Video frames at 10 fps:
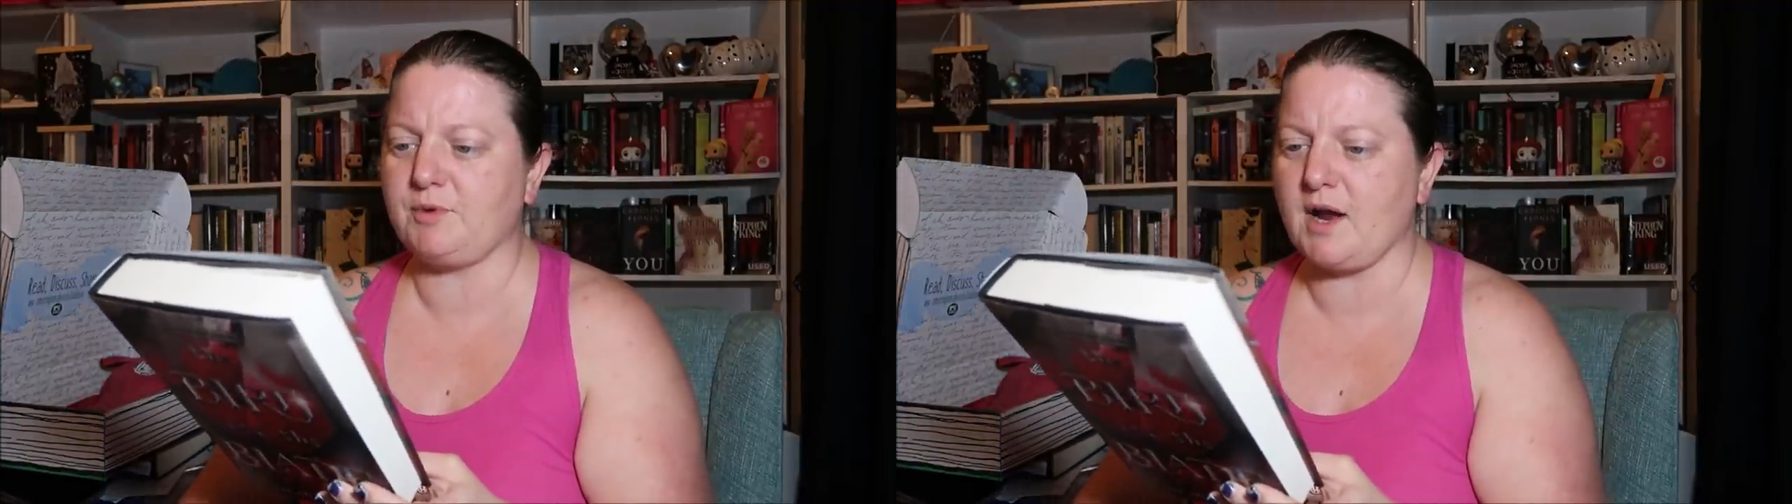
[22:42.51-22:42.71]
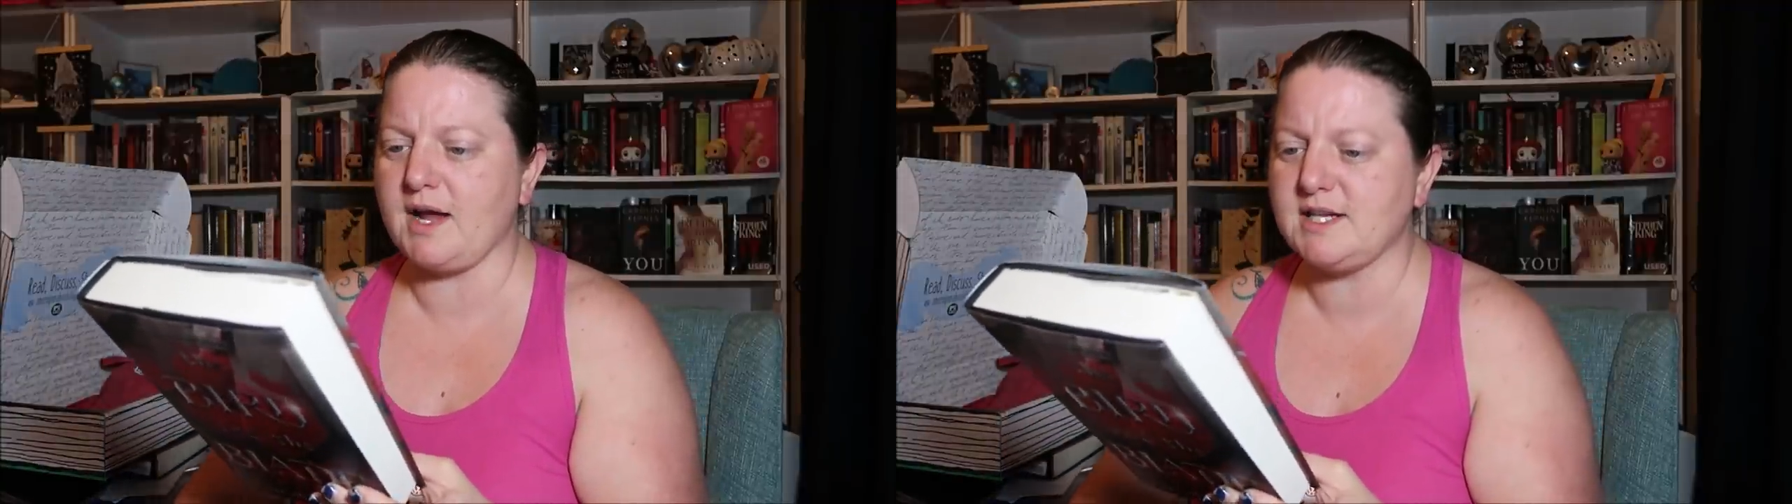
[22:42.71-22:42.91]

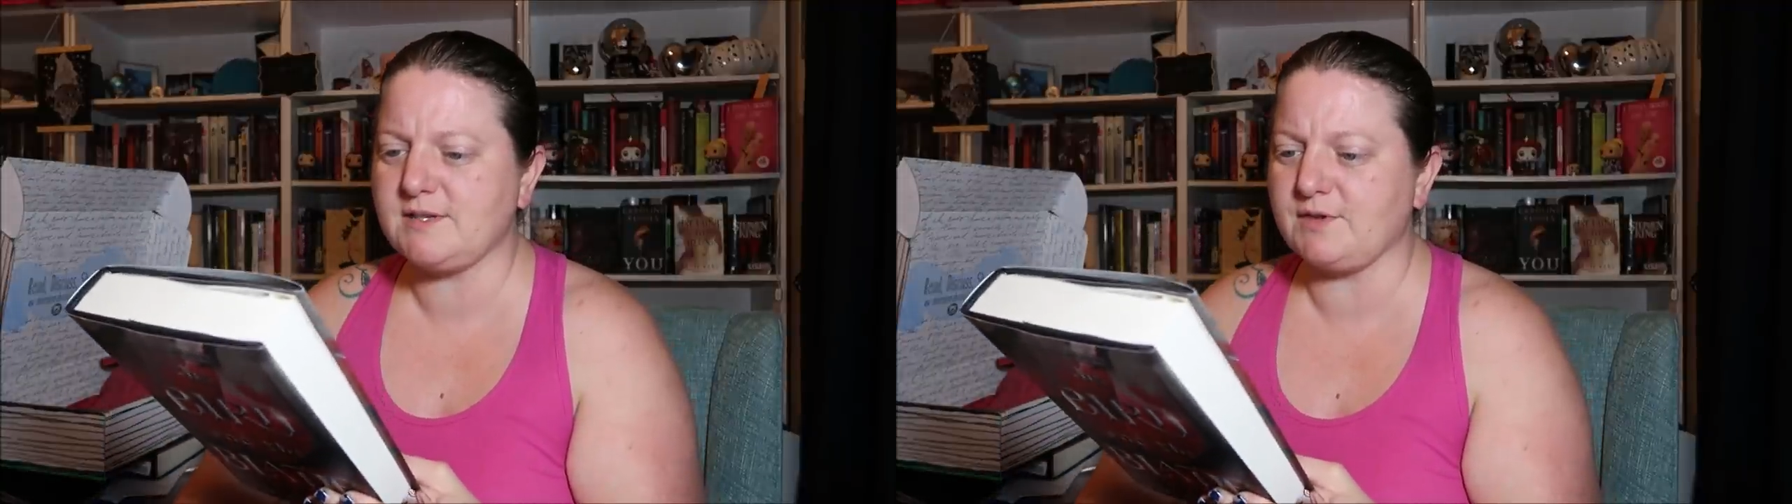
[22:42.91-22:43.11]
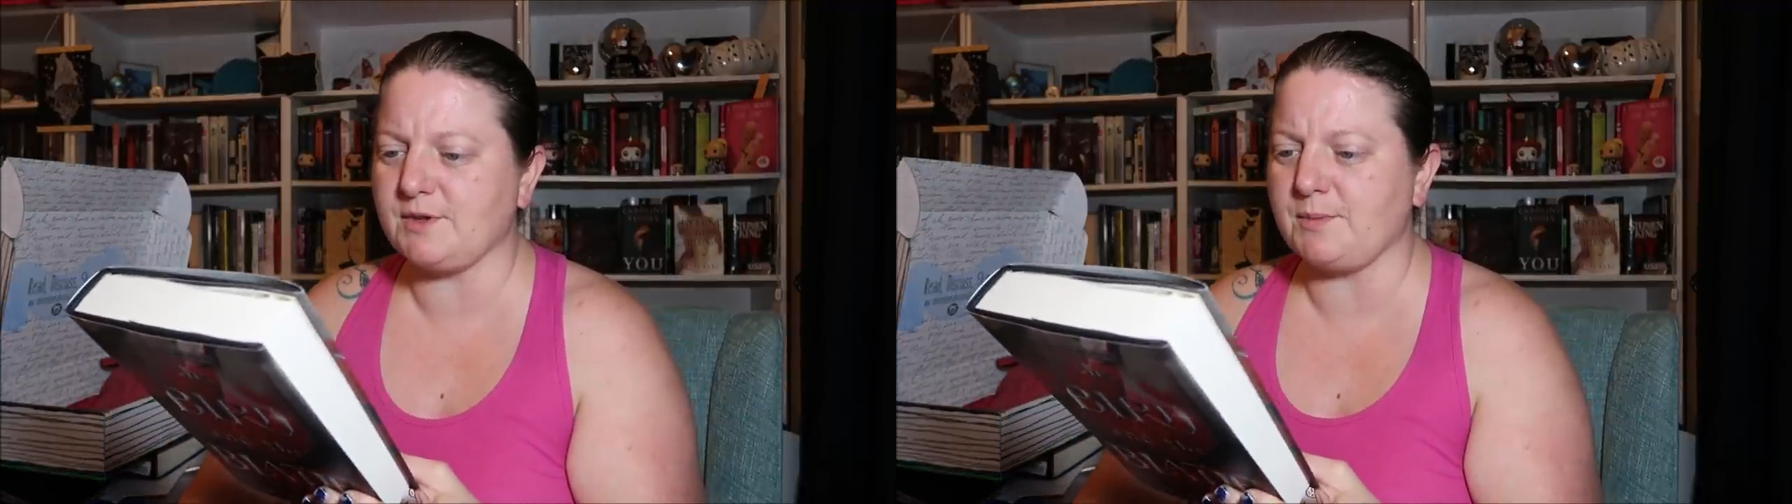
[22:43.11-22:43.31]
Praise
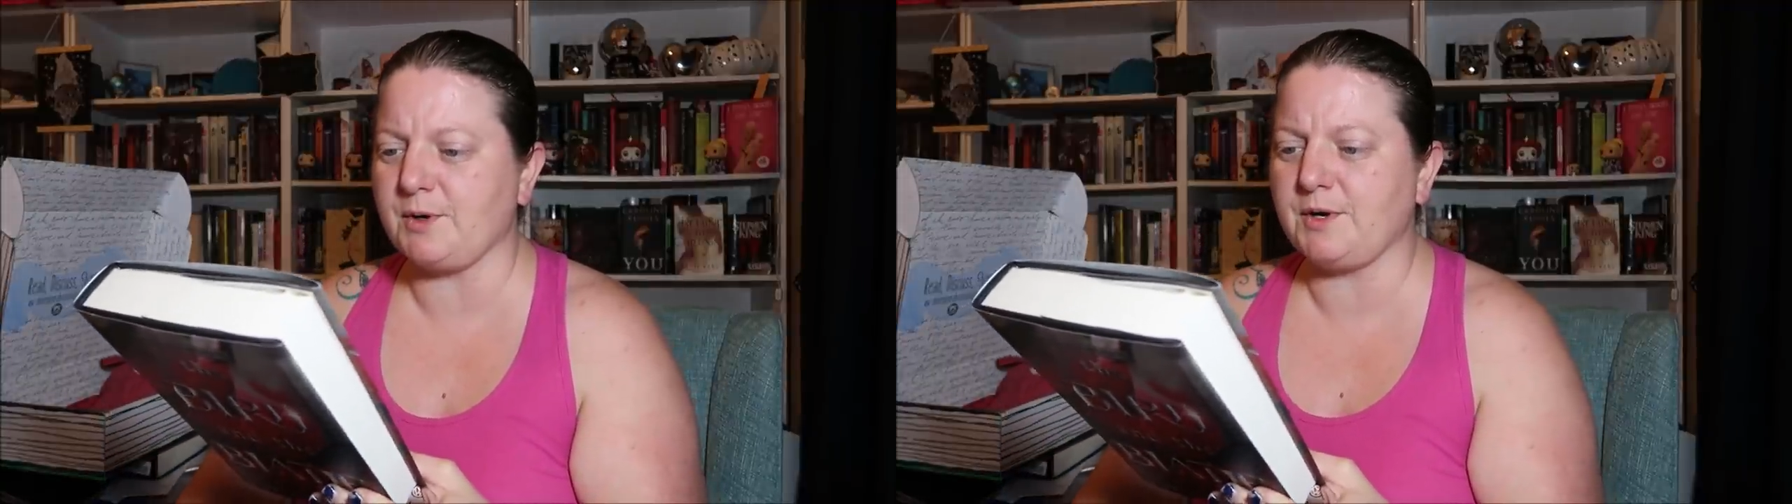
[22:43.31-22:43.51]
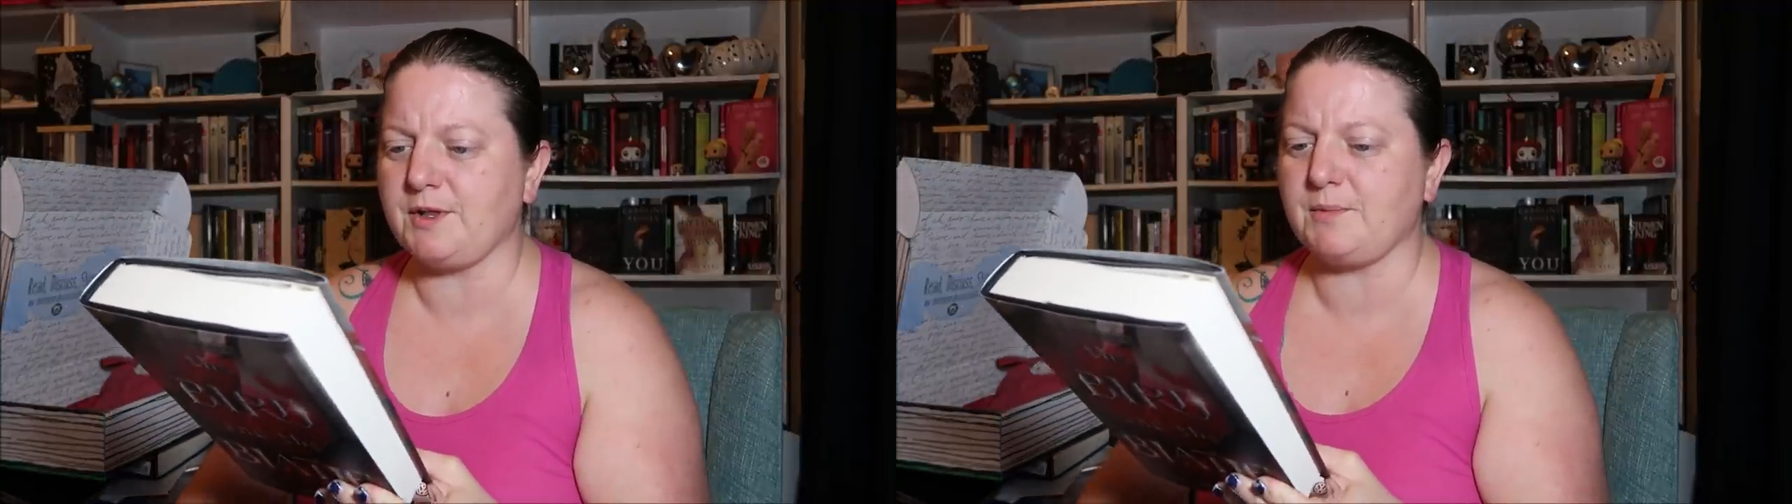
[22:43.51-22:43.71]
for The
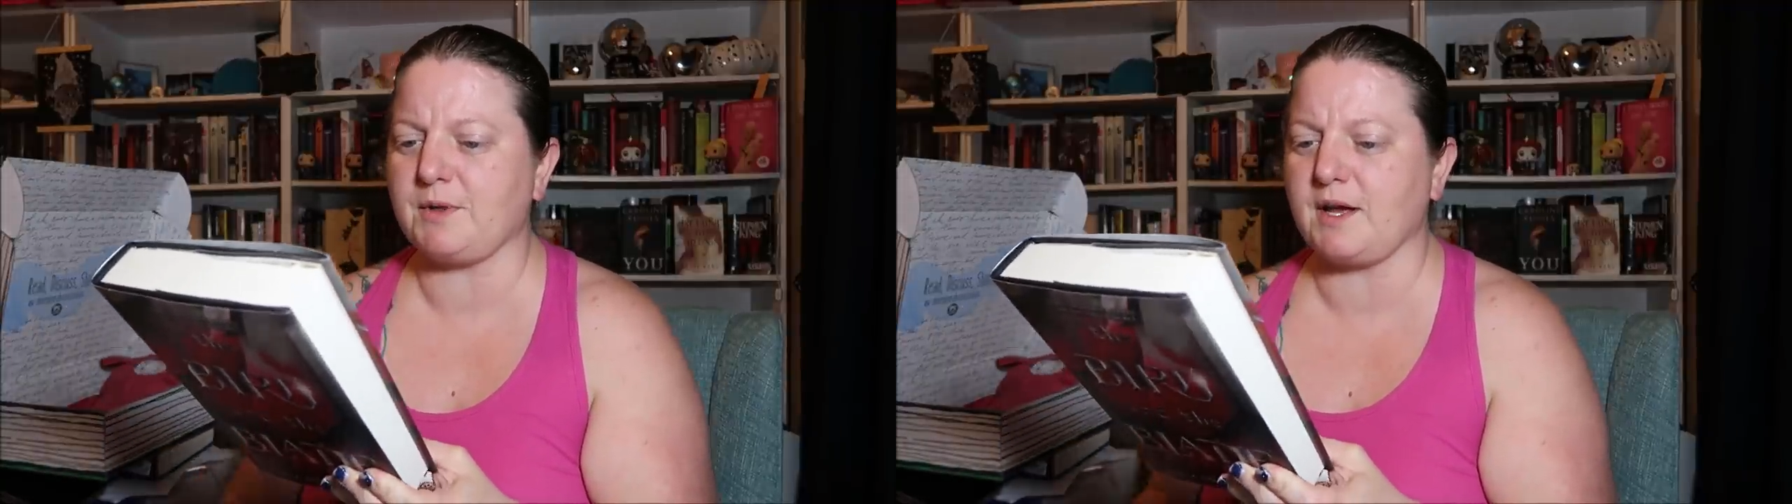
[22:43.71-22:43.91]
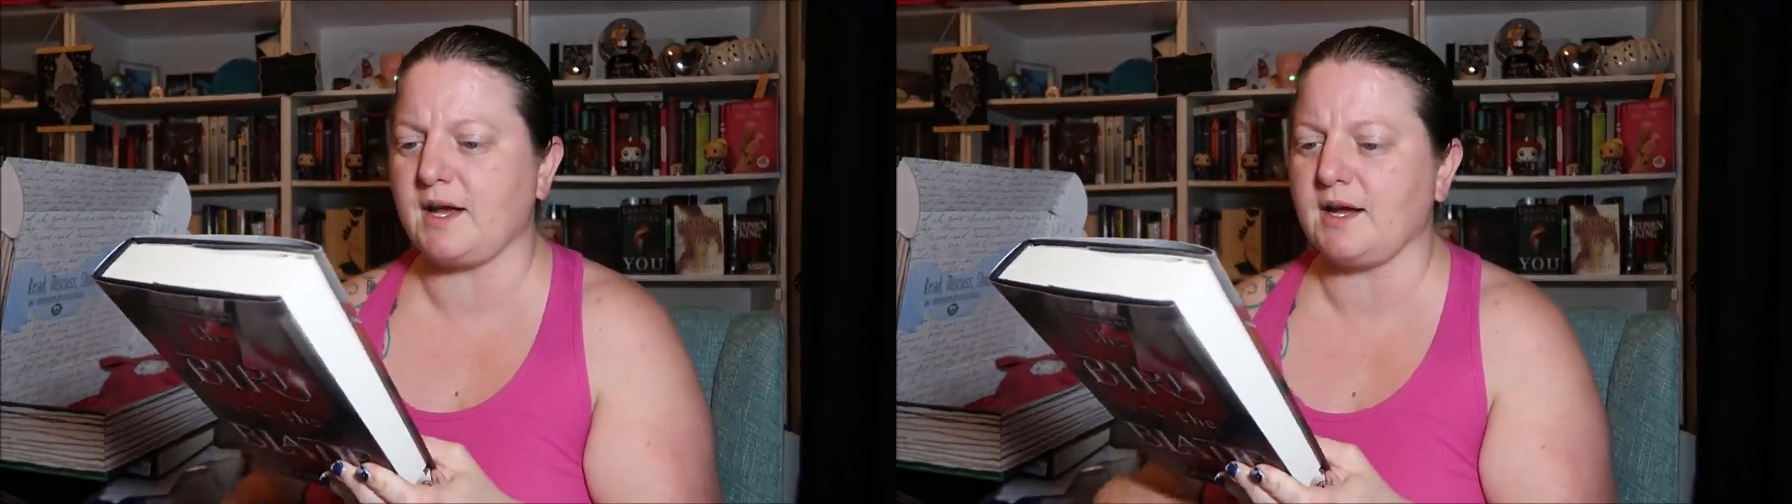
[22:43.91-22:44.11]
Bird and the
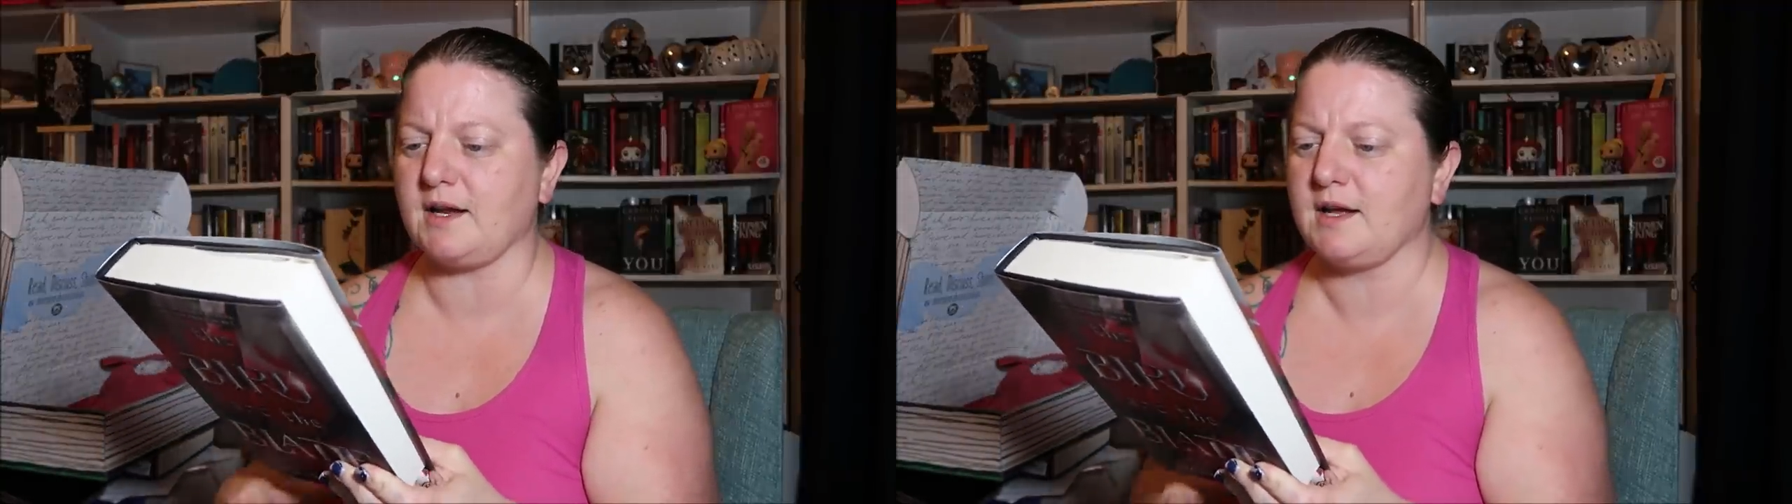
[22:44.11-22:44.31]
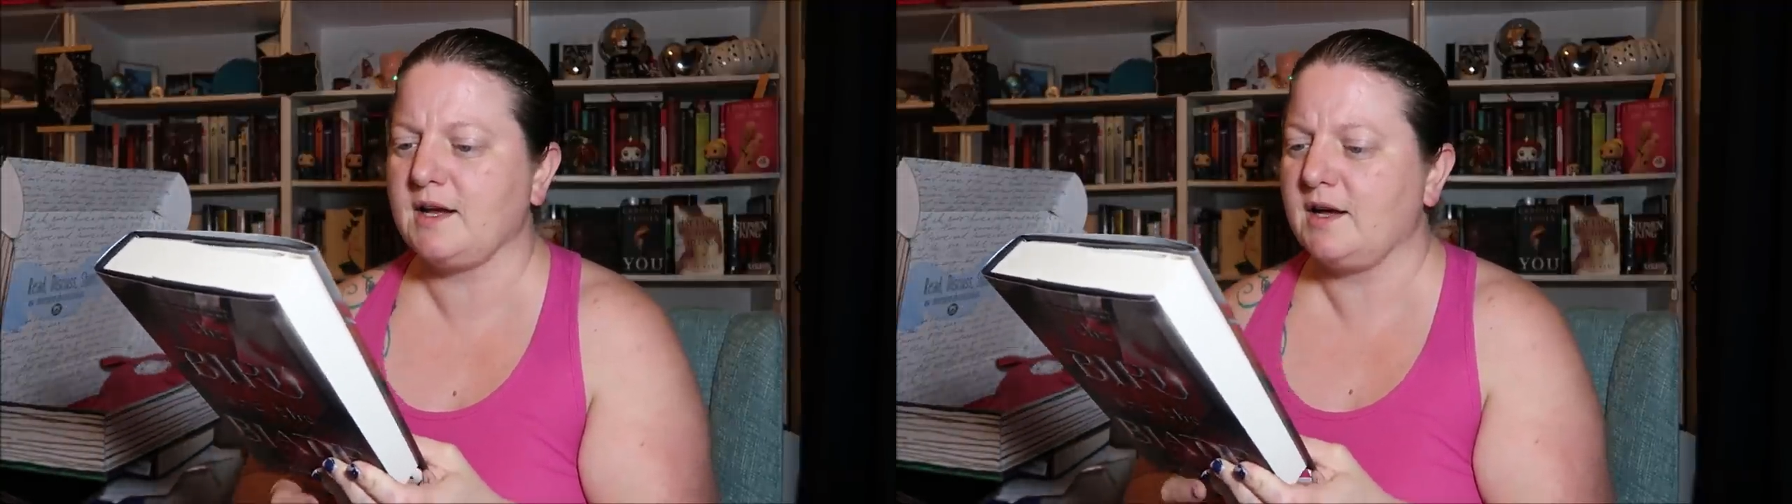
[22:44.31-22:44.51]
Blade.